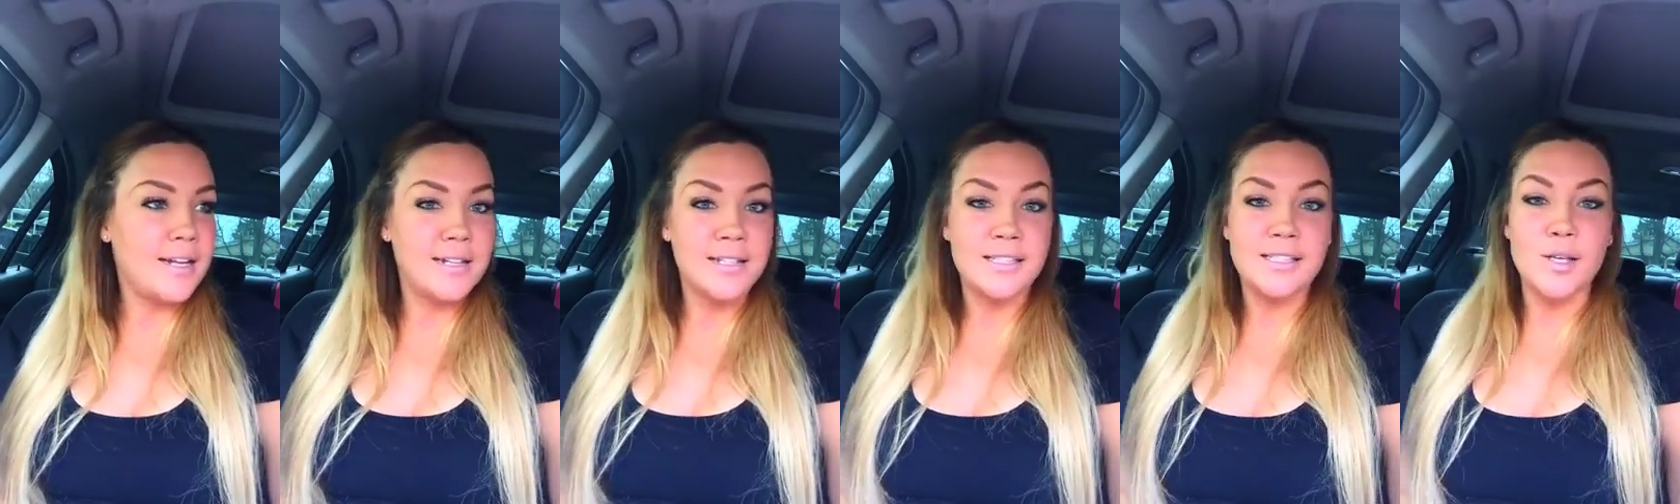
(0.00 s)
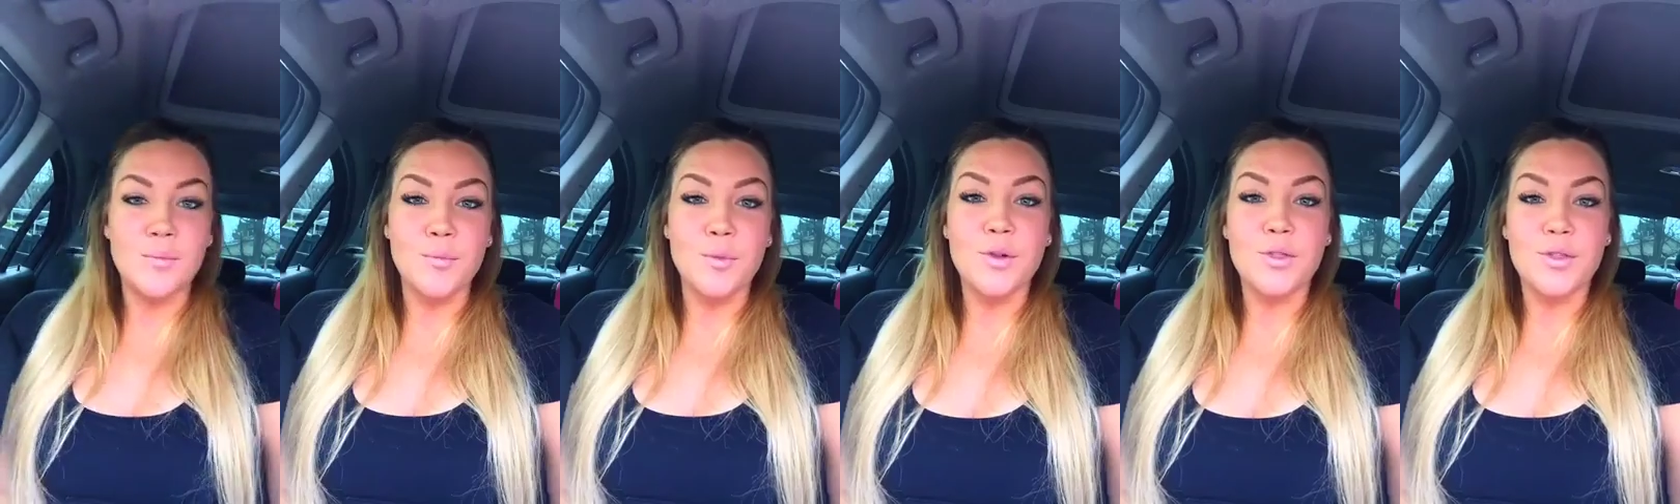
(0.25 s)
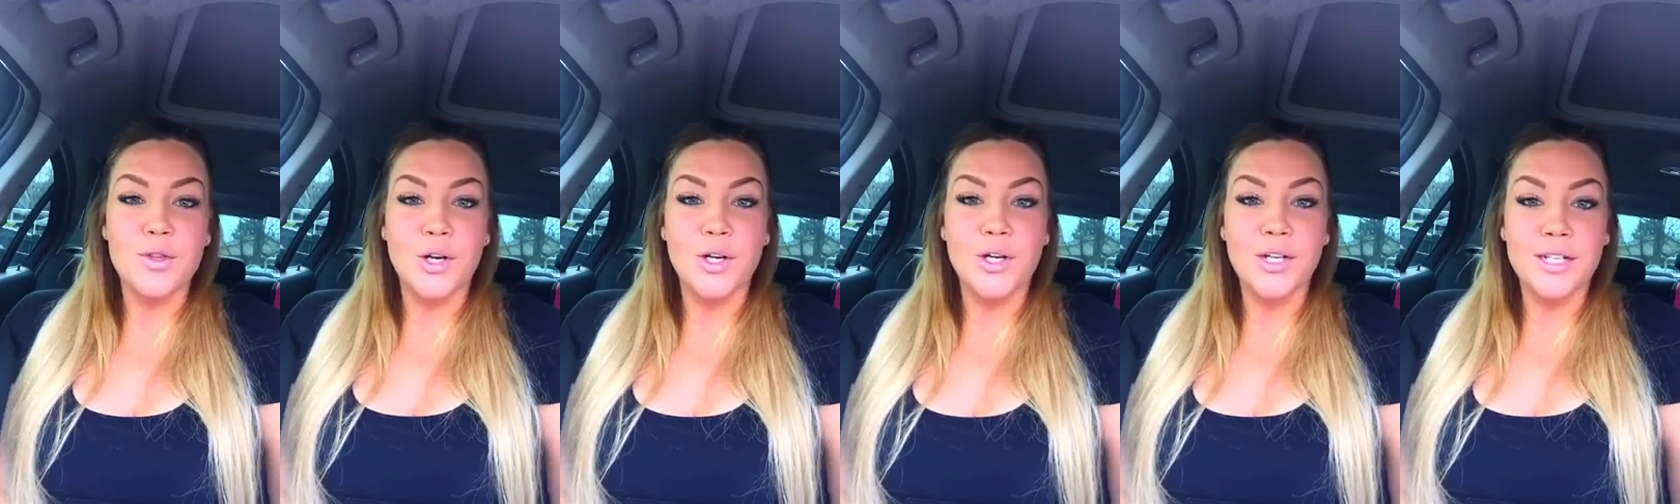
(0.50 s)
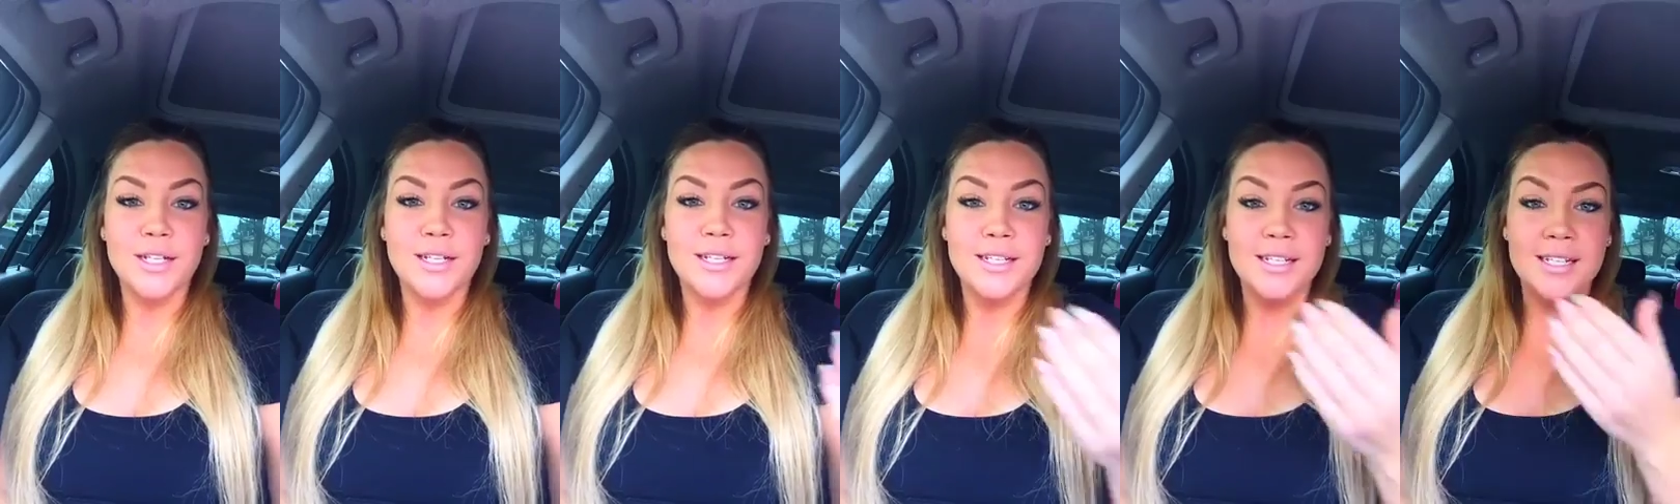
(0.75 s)
December
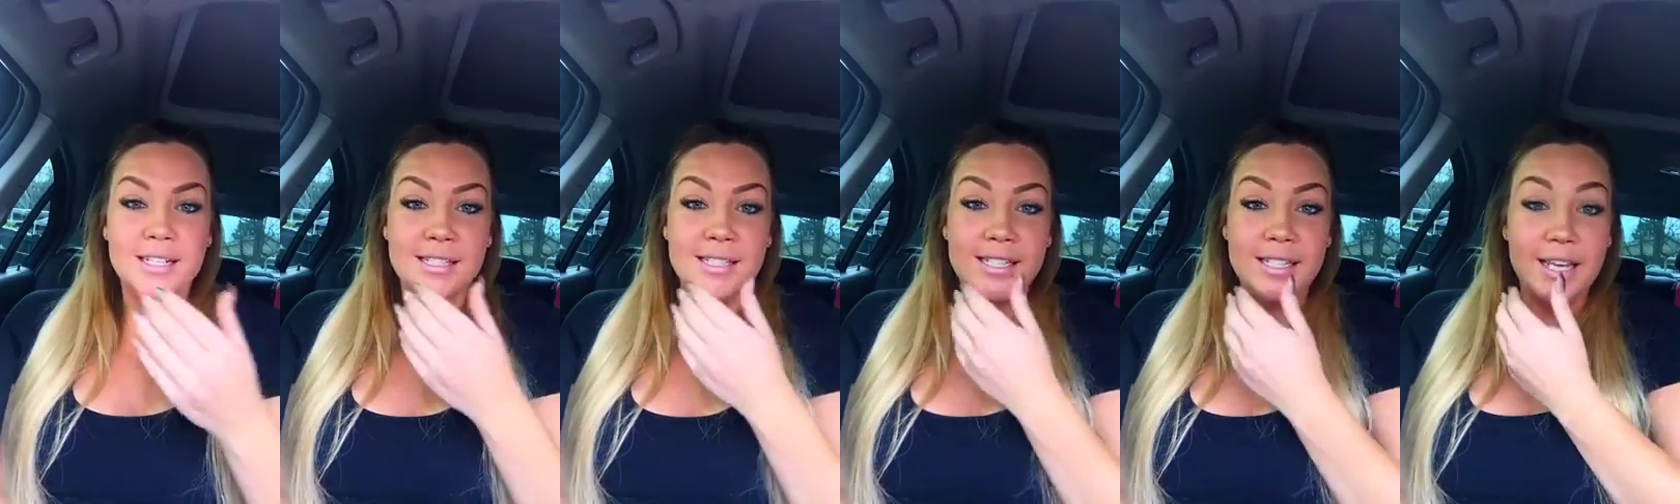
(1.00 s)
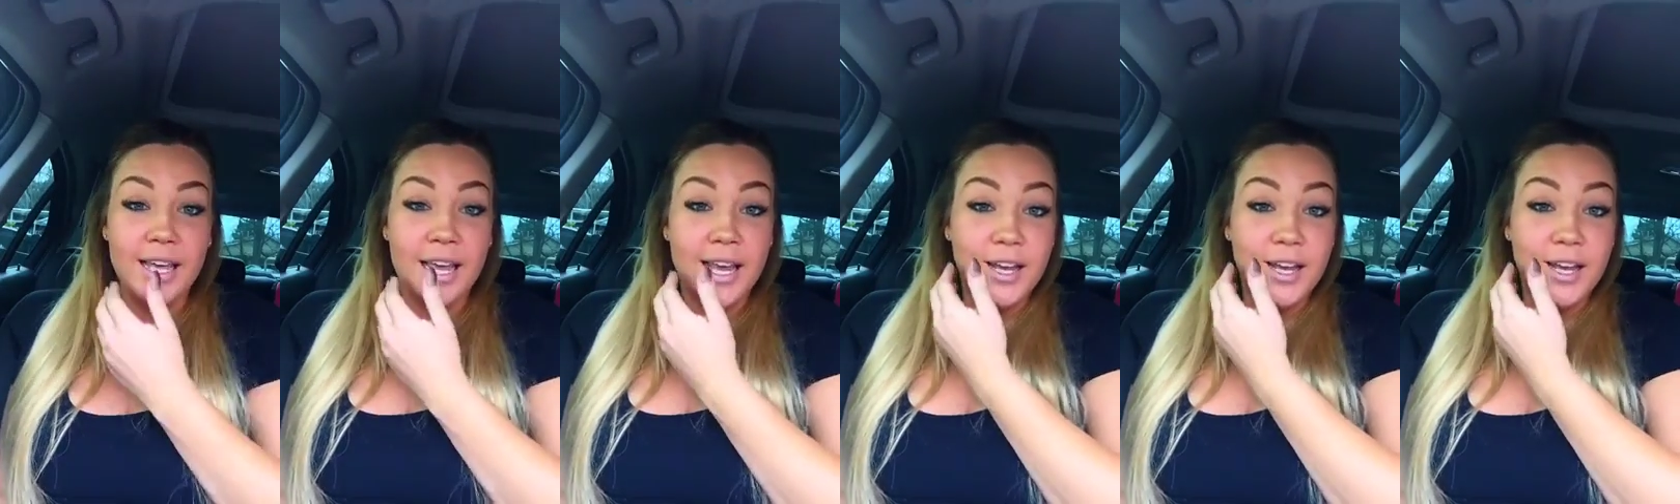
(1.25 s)
30th, is the